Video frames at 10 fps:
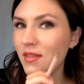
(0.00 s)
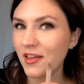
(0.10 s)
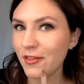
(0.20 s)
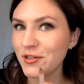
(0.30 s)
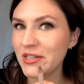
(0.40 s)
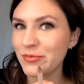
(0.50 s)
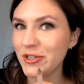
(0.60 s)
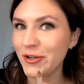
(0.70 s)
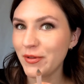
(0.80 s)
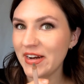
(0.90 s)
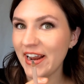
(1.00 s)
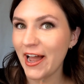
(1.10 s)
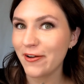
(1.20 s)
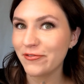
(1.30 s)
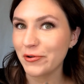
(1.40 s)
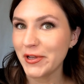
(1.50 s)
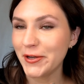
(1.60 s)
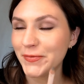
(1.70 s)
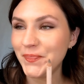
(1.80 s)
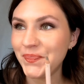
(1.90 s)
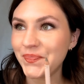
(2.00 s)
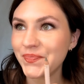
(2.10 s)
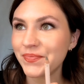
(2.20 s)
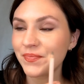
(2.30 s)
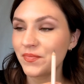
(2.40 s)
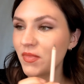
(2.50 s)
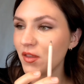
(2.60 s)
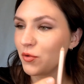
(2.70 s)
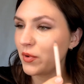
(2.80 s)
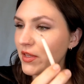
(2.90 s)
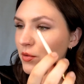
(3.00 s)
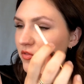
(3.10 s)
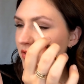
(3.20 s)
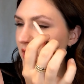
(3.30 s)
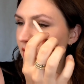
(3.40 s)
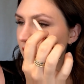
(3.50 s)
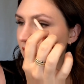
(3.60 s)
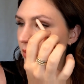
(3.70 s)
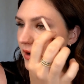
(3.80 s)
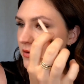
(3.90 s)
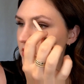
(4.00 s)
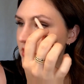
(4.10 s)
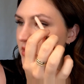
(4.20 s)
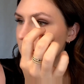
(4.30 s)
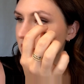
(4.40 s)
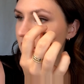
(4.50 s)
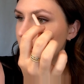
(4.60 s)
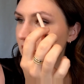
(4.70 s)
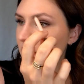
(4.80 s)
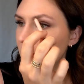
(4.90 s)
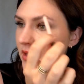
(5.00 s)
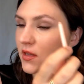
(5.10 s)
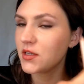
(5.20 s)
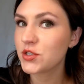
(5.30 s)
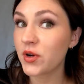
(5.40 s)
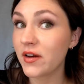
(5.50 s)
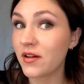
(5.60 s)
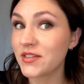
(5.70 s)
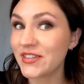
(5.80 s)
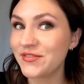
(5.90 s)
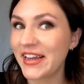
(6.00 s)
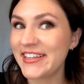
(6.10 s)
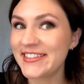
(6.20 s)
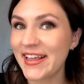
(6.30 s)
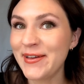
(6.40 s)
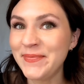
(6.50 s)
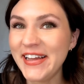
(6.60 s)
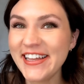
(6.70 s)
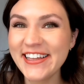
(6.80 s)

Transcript: The other tip too that I have for you, when you are filling your eyebrows, try not to raise them